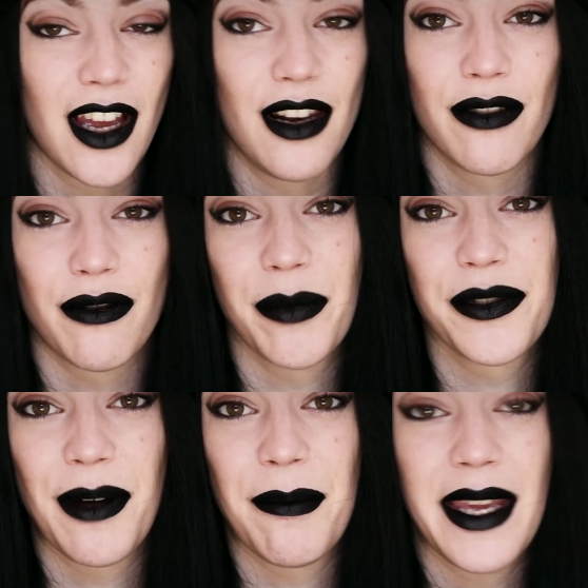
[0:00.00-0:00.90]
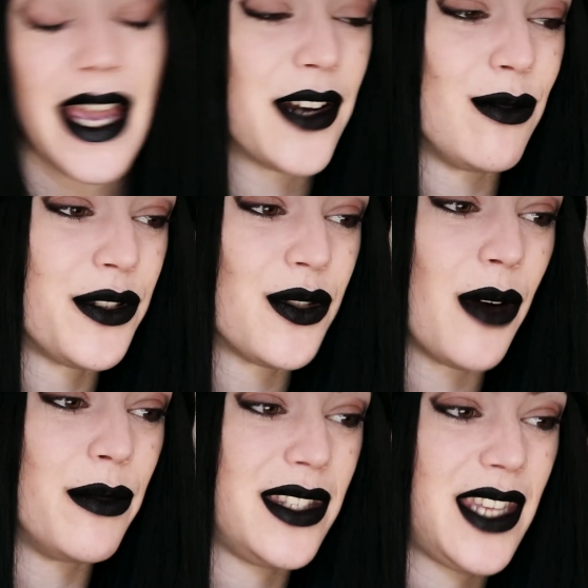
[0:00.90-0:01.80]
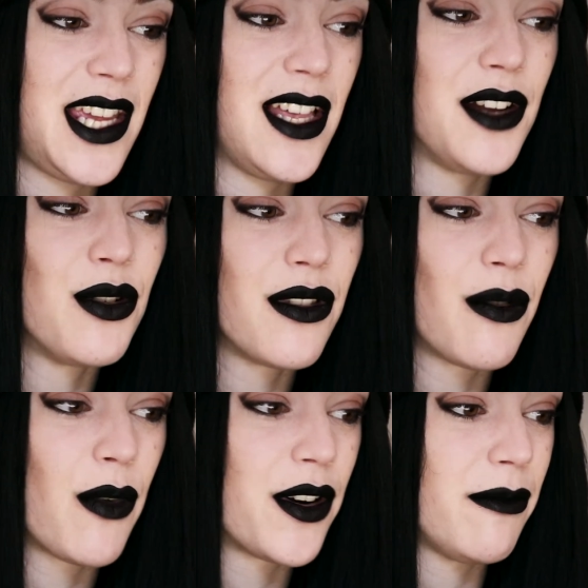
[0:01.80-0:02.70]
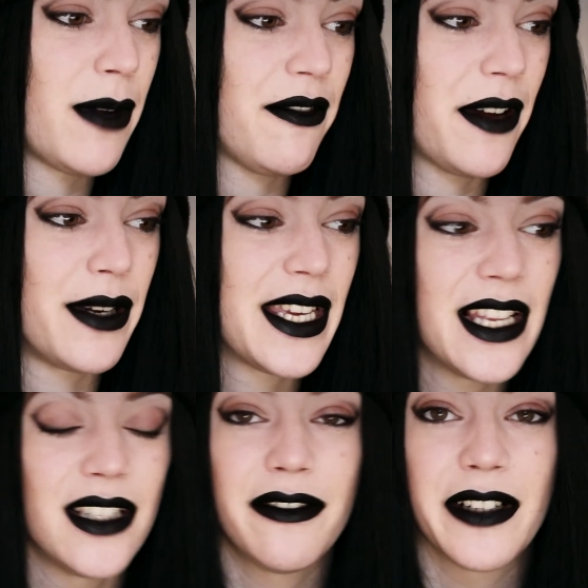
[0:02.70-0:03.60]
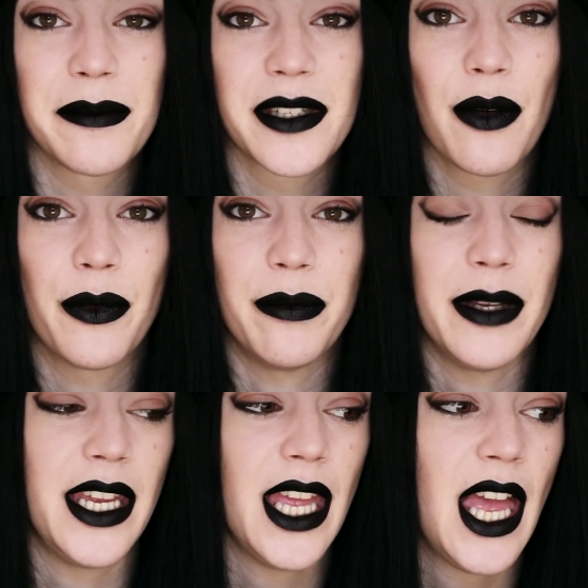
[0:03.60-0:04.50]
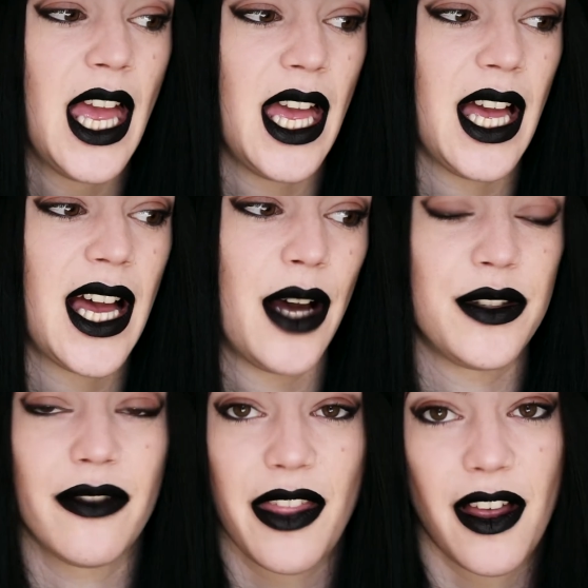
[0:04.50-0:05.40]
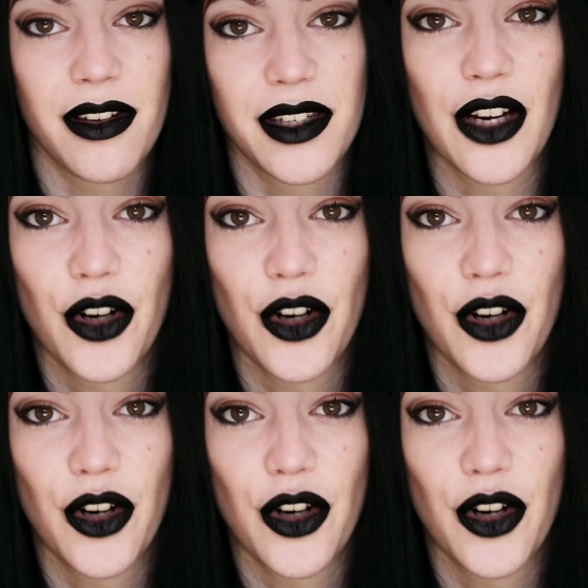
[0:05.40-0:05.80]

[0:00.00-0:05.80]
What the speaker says: I love Rob Zombie, and also I would say that another one of my favorite killer films would be House of a Thousand